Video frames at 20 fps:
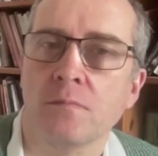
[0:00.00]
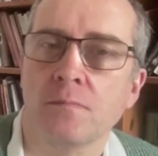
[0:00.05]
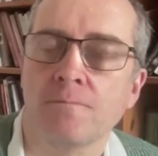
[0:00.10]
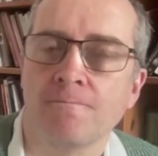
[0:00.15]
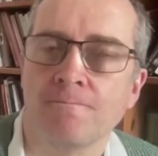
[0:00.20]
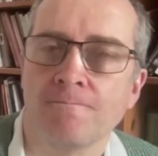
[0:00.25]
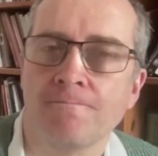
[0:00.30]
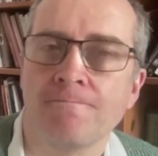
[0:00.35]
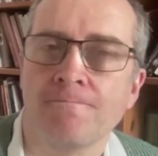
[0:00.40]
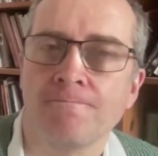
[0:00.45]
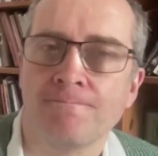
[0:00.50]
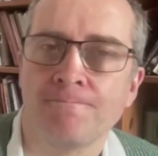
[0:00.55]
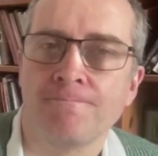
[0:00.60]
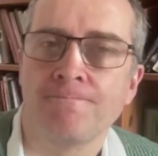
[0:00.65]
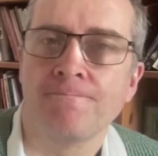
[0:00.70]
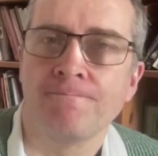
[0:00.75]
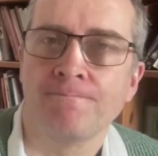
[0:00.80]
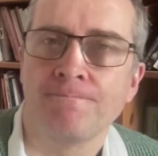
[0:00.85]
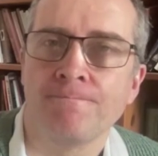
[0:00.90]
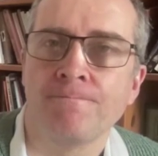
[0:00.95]

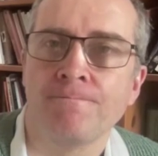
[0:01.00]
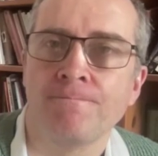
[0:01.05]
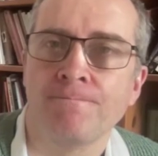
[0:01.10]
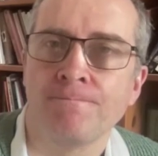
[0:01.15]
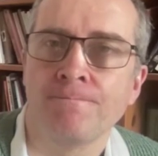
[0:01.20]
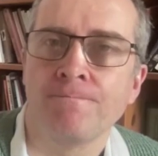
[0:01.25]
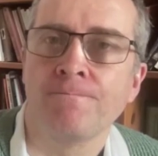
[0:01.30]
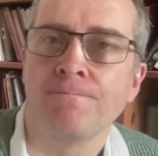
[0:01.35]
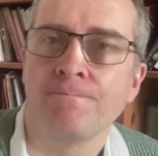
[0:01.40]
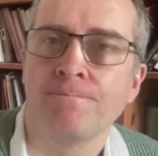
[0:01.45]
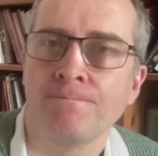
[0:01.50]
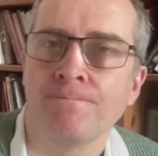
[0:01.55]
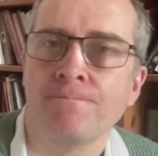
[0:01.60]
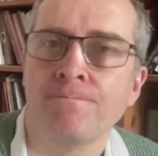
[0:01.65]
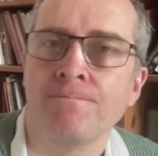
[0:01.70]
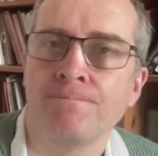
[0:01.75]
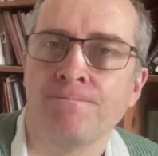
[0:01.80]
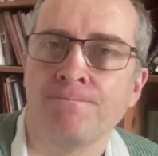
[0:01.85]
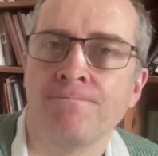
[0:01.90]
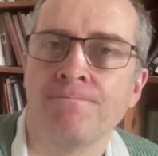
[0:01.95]

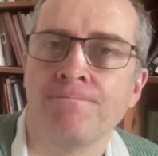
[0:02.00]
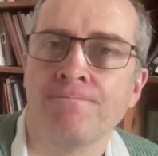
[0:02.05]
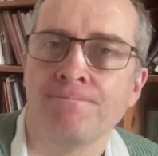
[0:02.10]
[no speech]